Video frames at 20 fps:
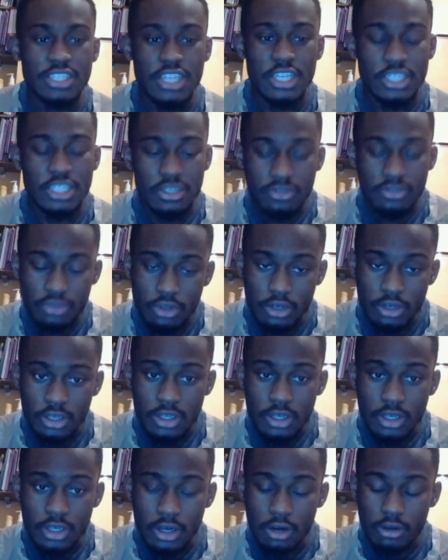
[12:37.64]
he gave the
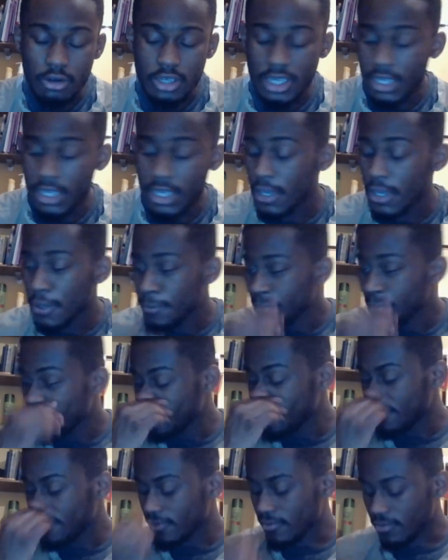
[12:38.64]
blueprint to Yahushua,
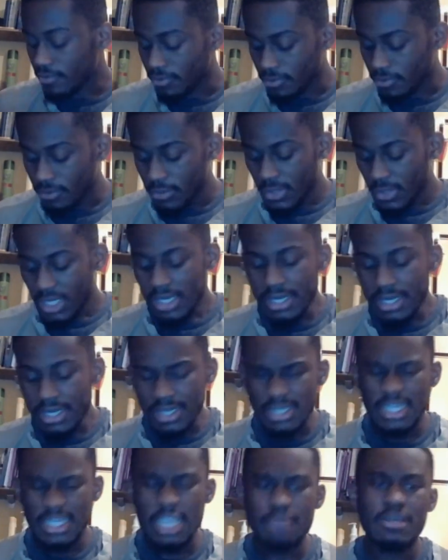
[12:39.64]
and Yahushua and
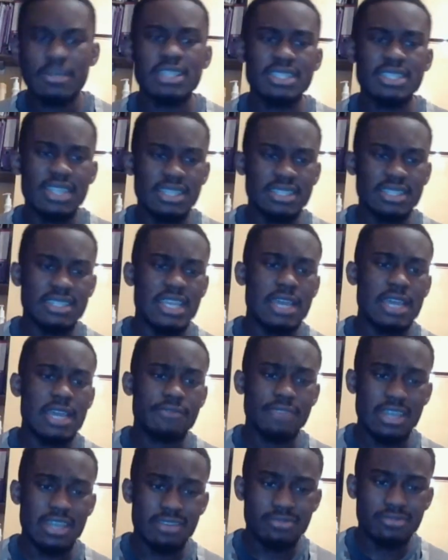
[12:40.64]
the went and made
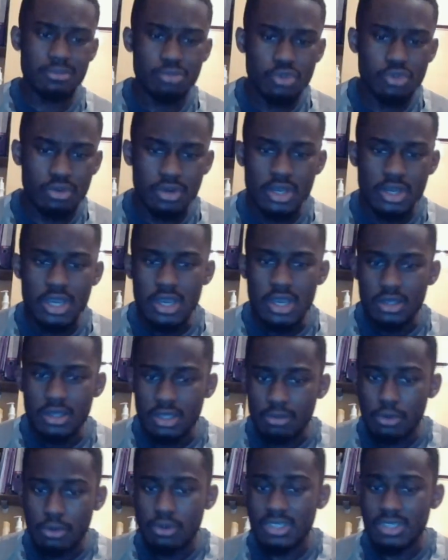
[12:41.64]
it.
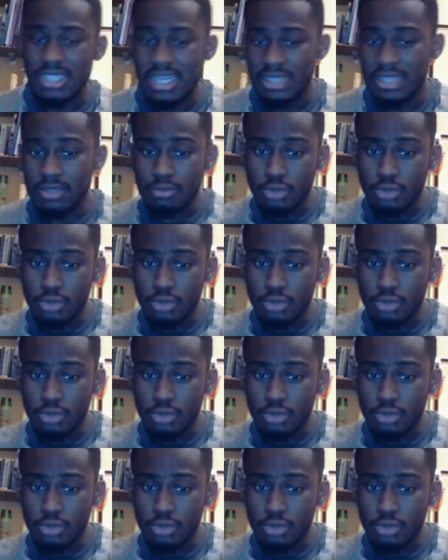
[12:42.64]
Okay,